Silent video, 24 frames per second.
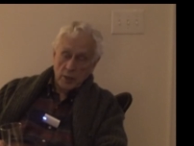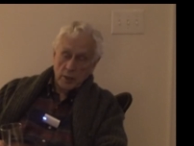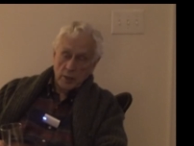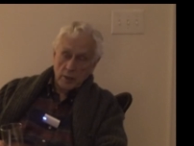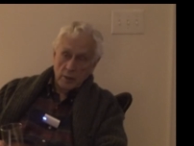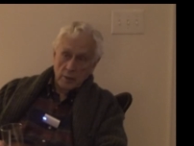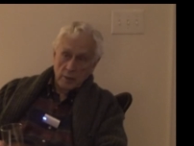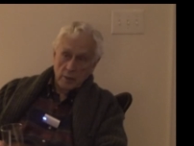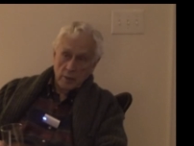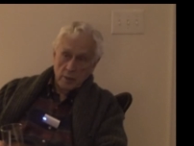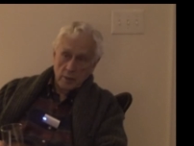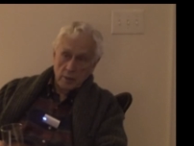I
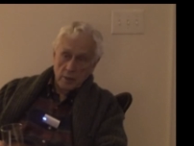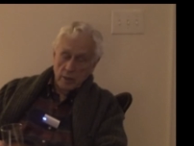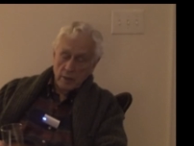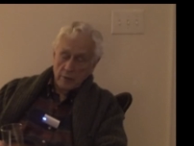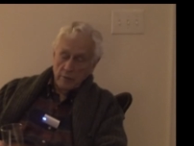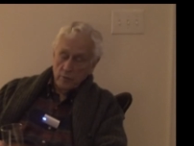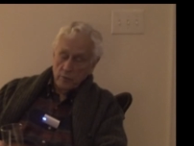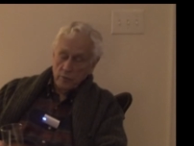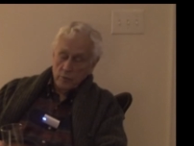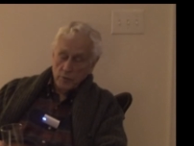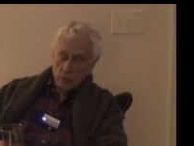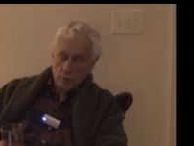
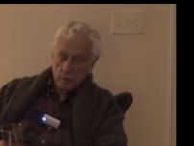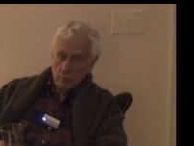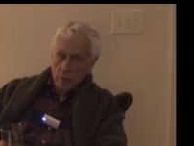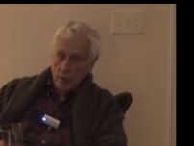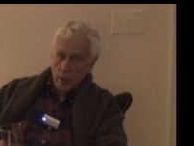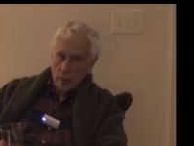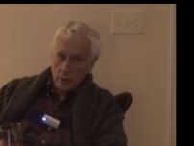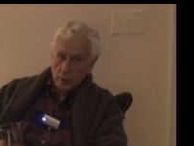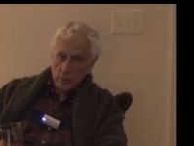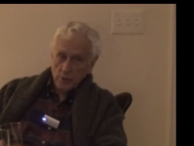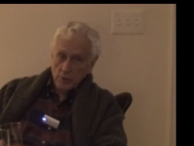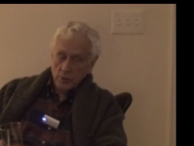never was
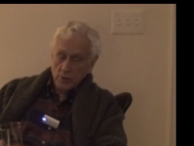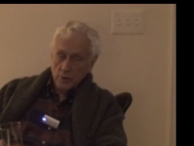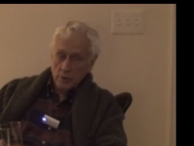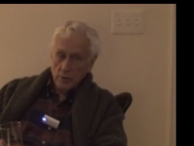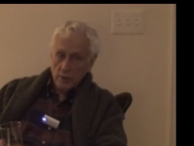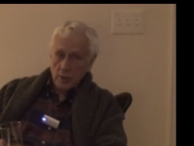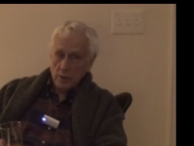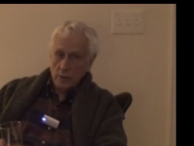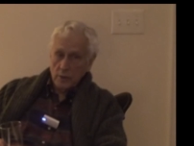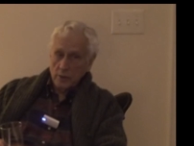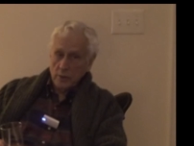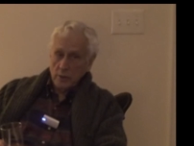obnoxious
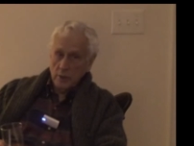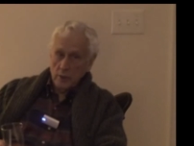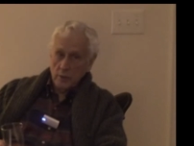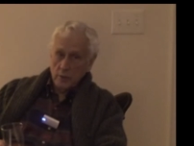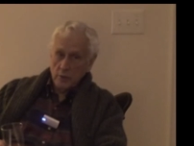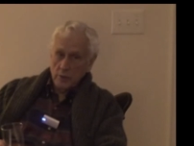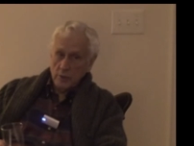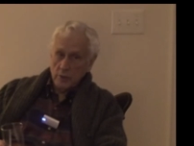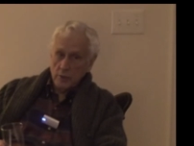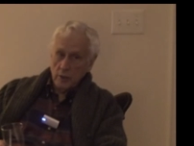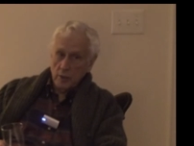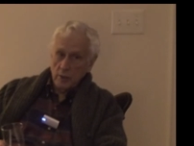in that
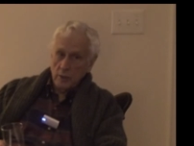sense.